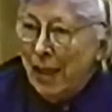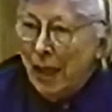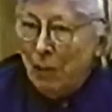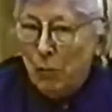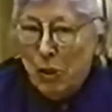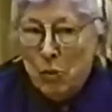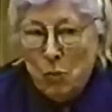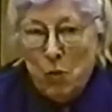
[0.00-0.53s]

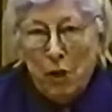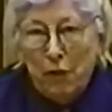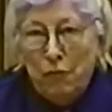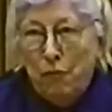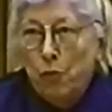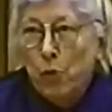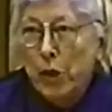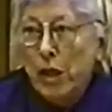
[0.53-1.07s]
that was
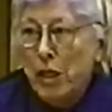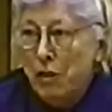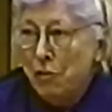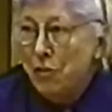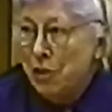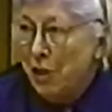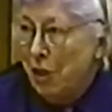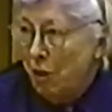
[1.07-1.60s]
what, 40
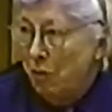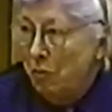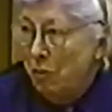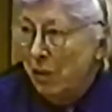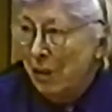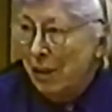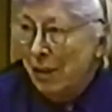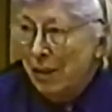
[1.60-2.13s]
years
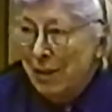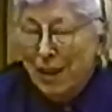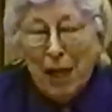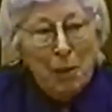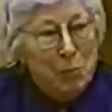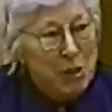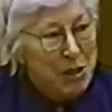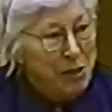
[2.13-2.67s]
ago?
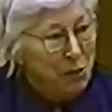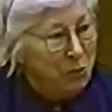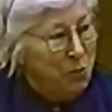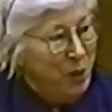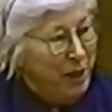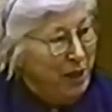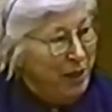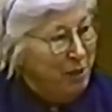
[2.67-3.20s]
I'm still
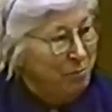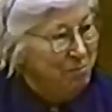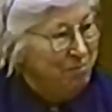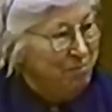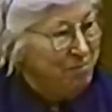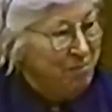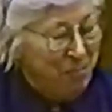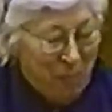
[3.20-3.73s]
waiting.
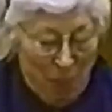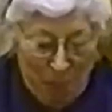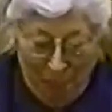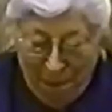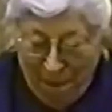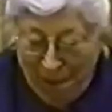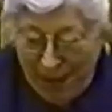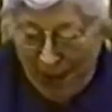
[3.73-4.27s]

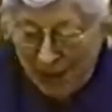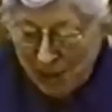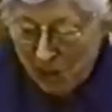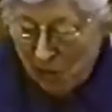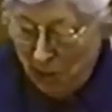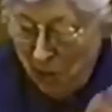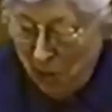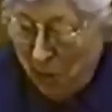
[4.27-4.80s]
So